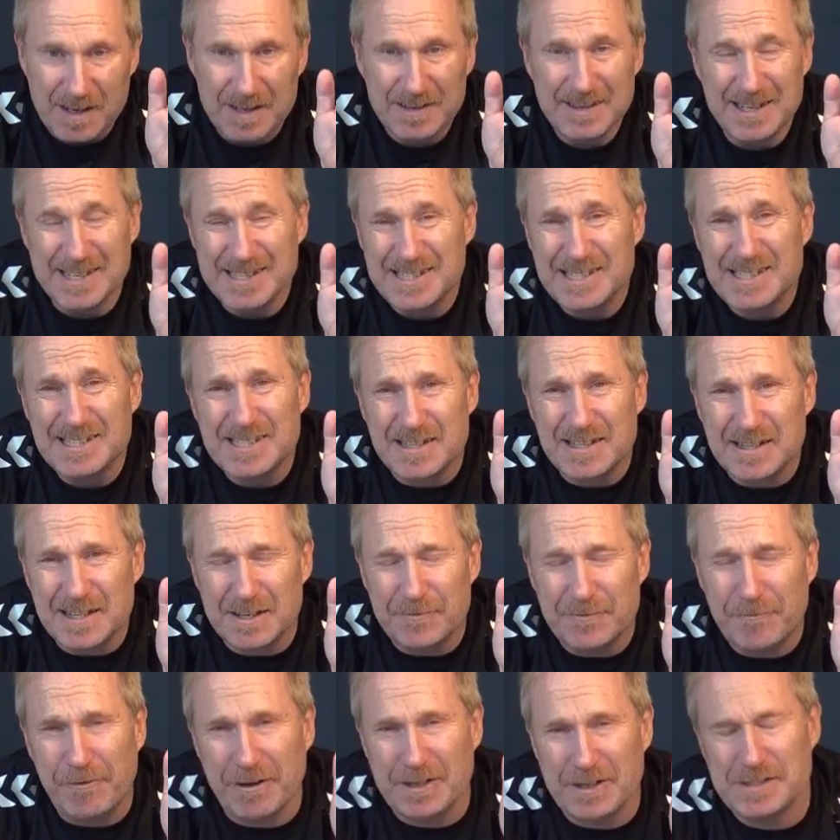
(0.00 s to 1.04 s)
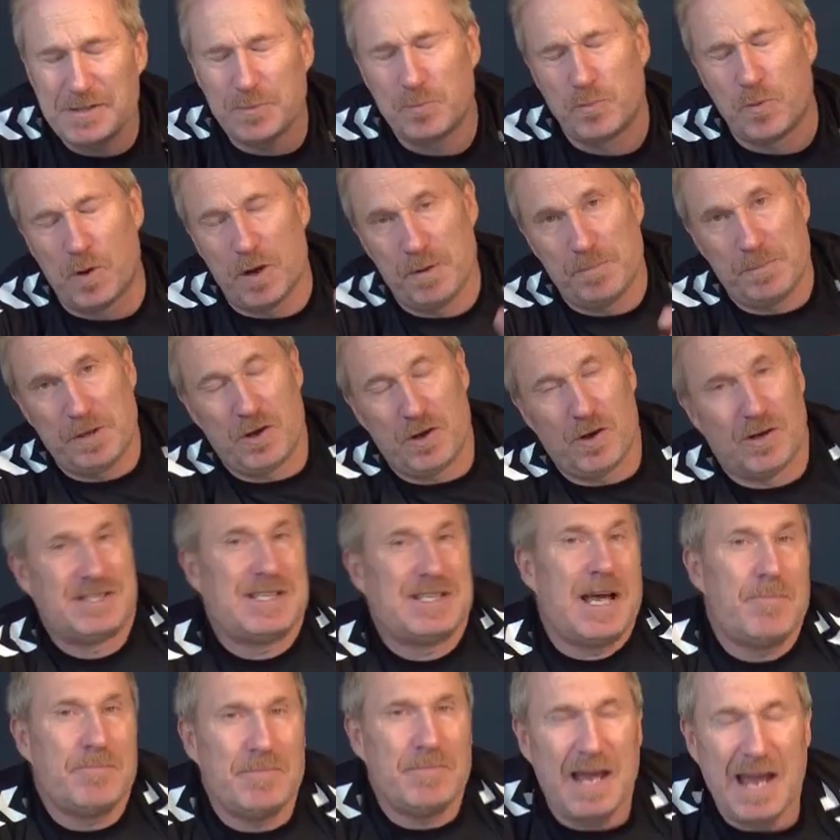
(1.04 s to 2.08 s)
this is a defensive one because
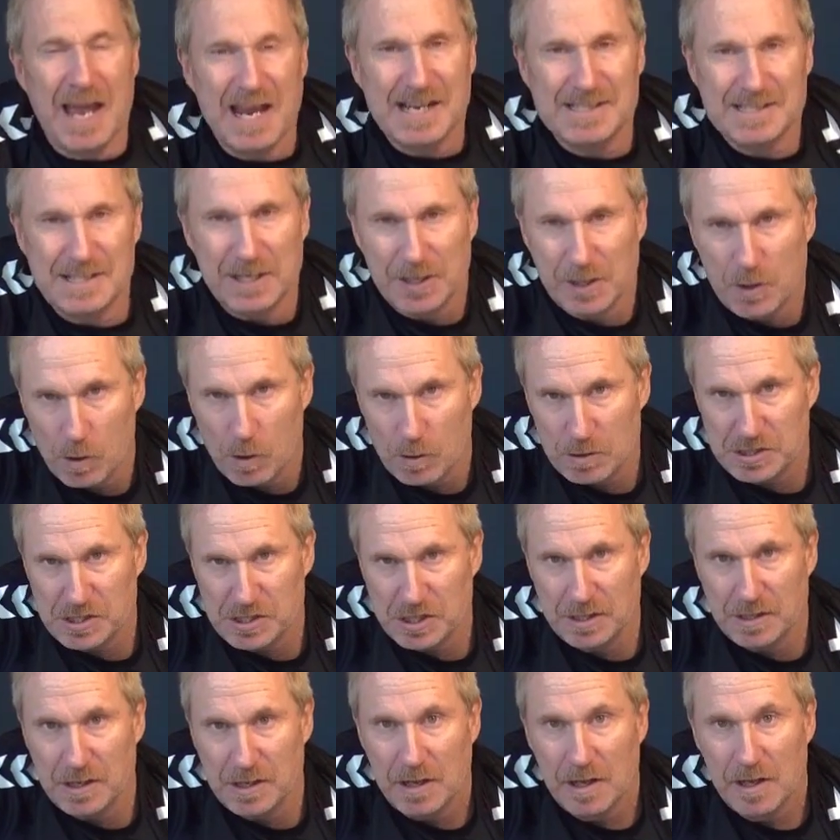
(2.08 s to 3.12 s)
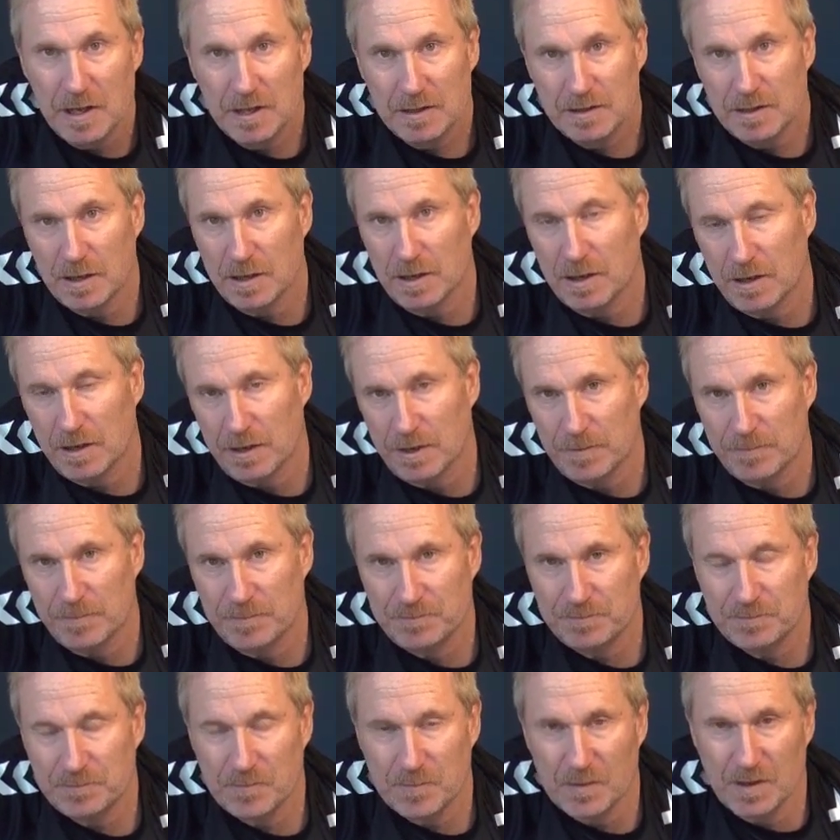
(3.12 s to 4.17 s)
I'm actually coaching
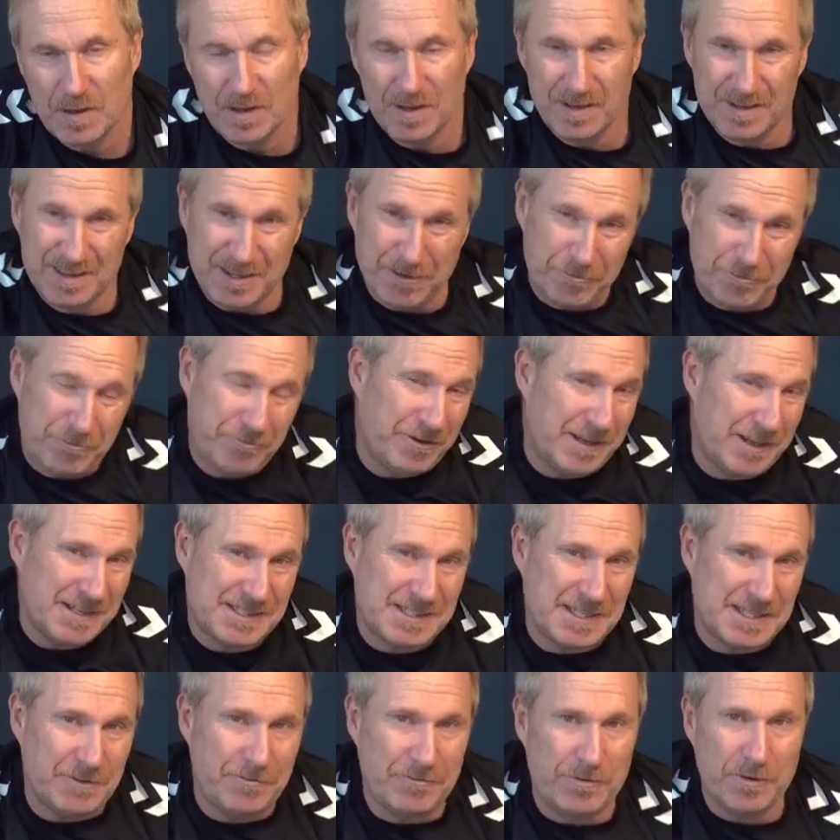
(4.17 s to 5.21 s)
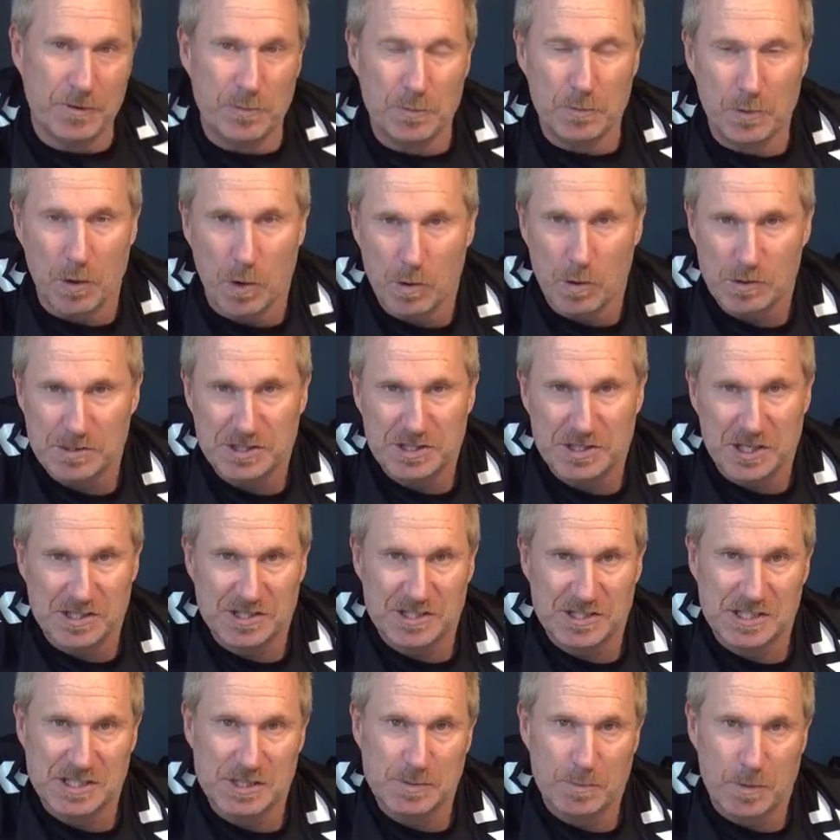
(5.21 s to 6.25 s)
the defensive roles
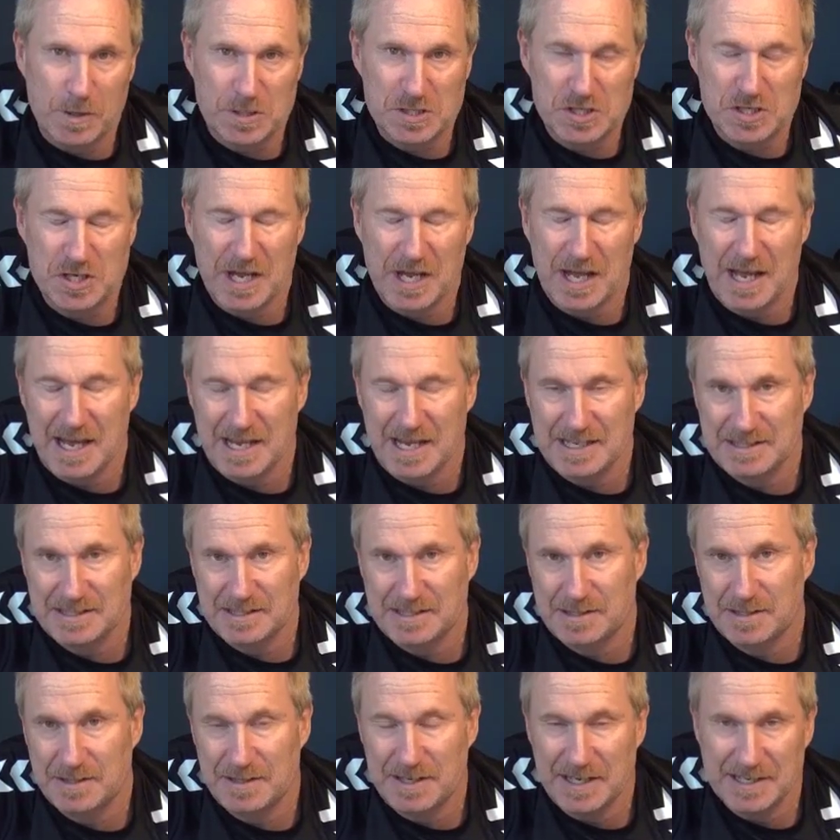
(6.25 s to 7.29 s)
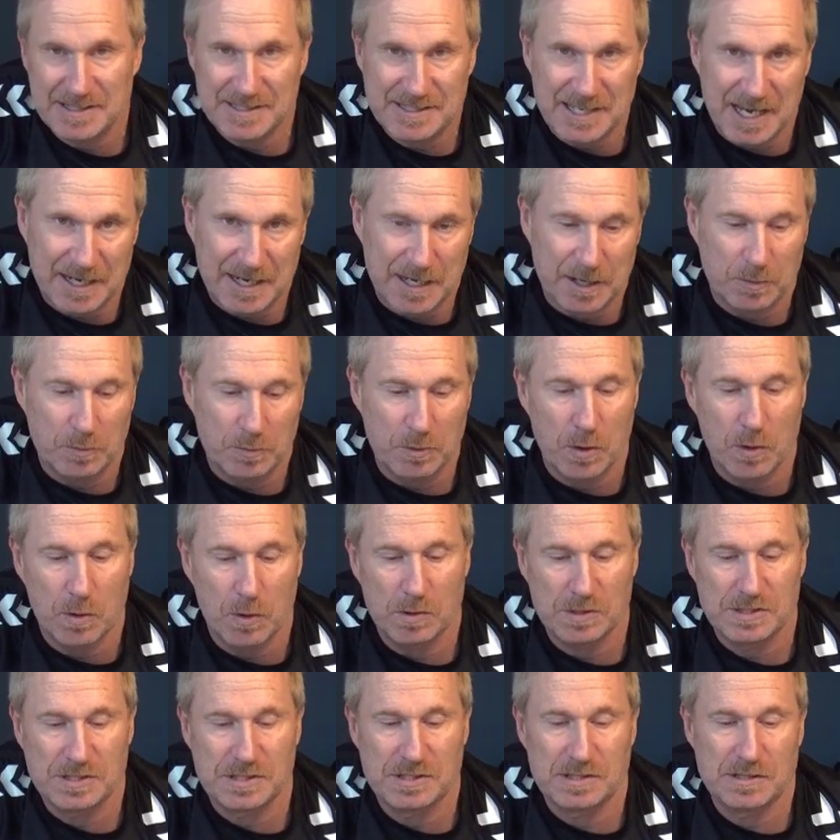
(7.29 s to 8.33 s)
just as much as the attacking
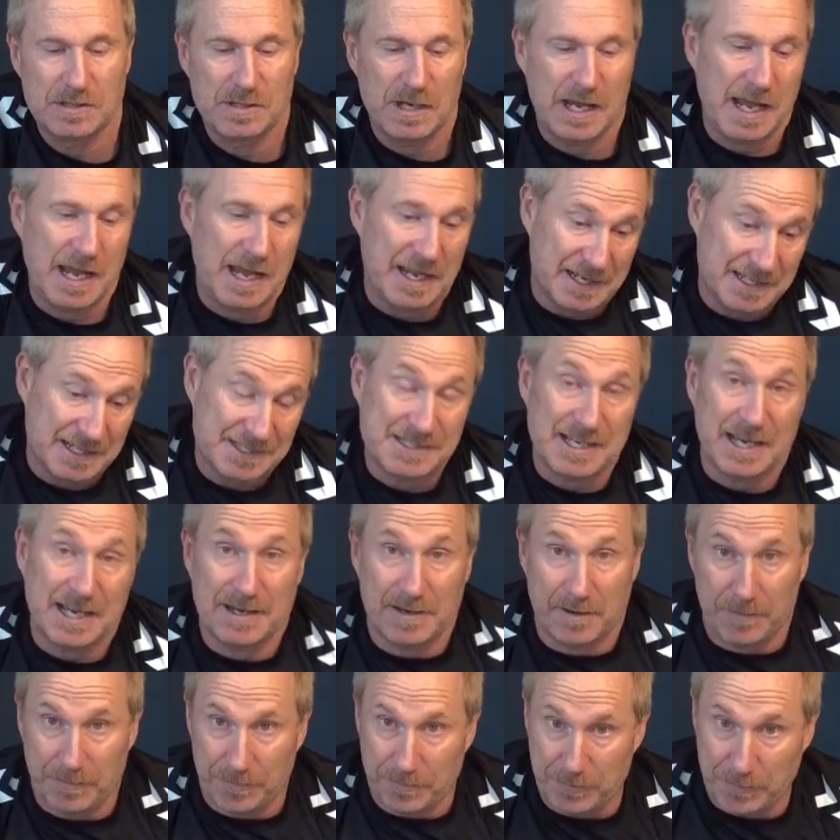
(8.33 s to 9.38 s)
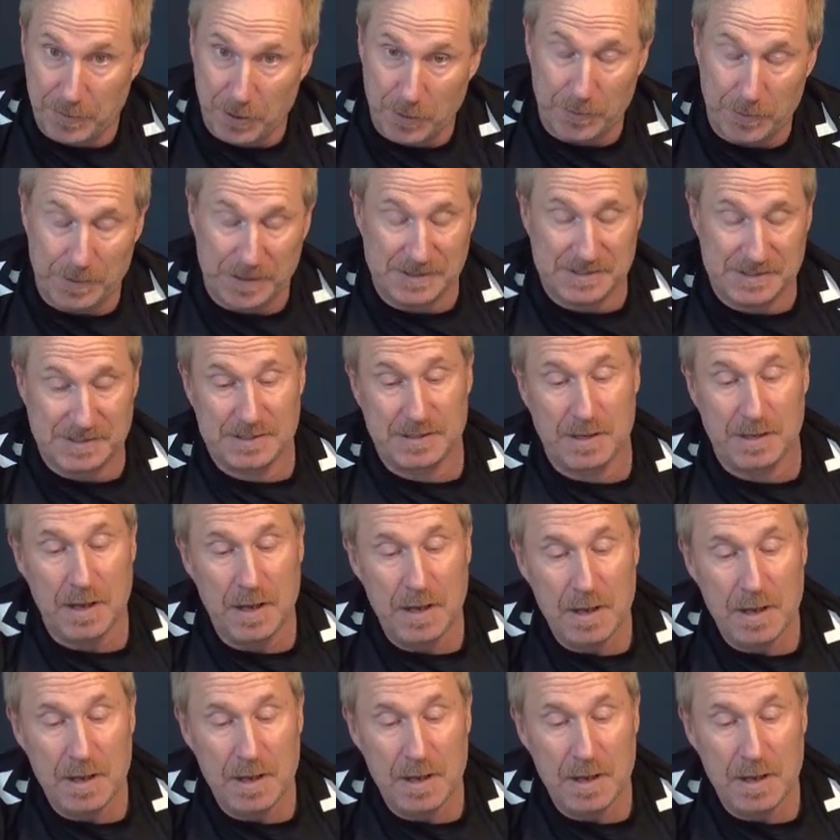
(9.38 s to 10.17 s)
roles and attacking throw-ins.